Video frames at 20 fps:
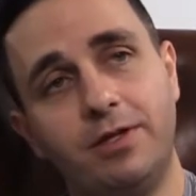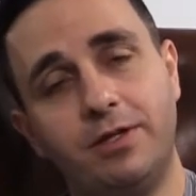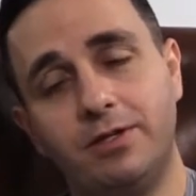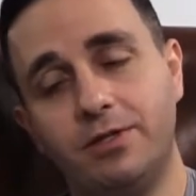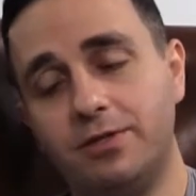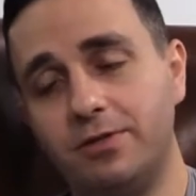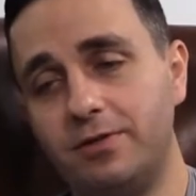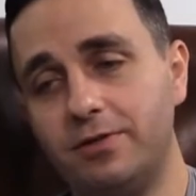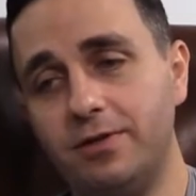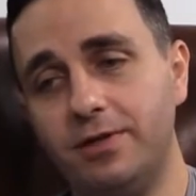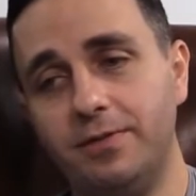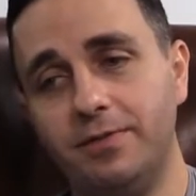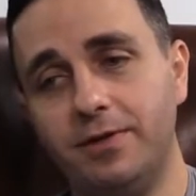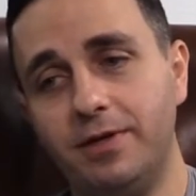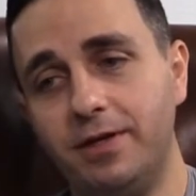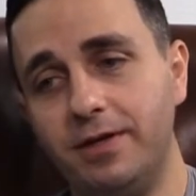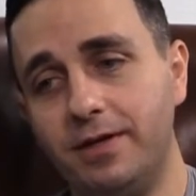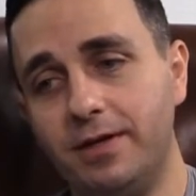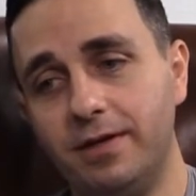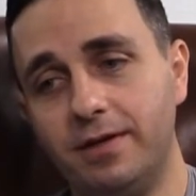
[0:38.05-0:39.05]

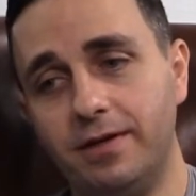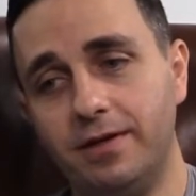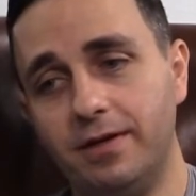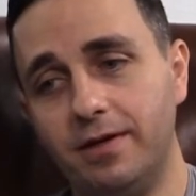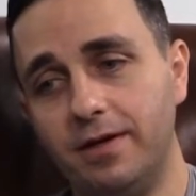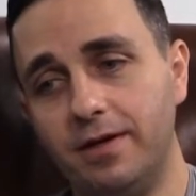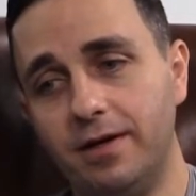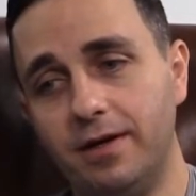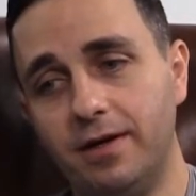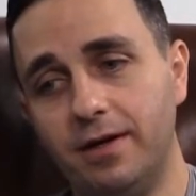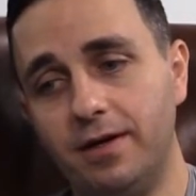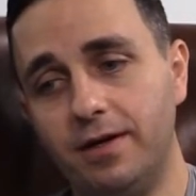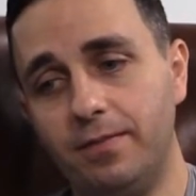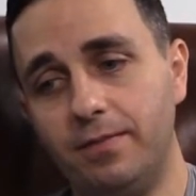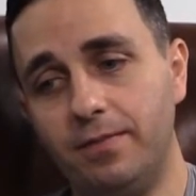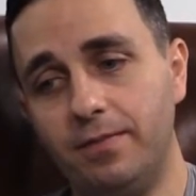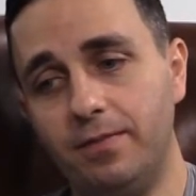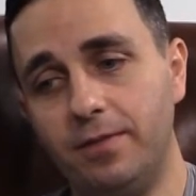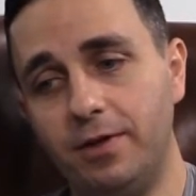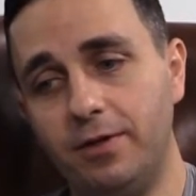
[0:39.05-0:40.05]
extremely uh,
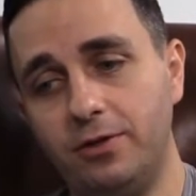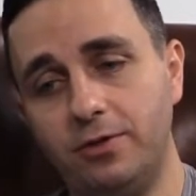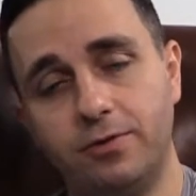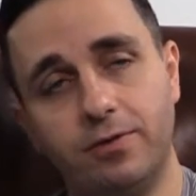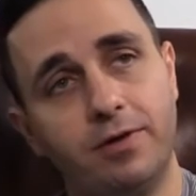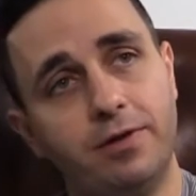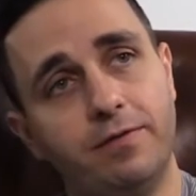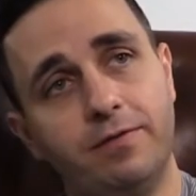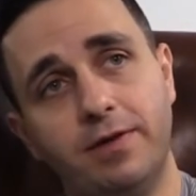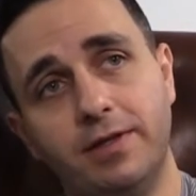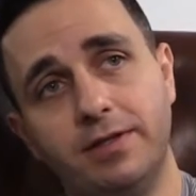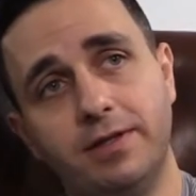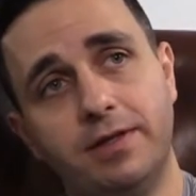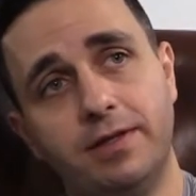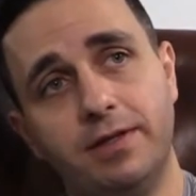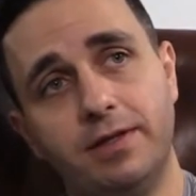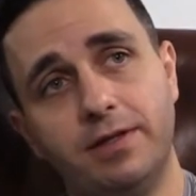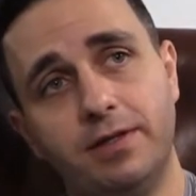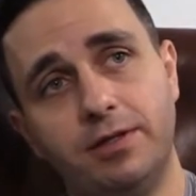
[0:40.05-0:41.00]
enjoy the visit.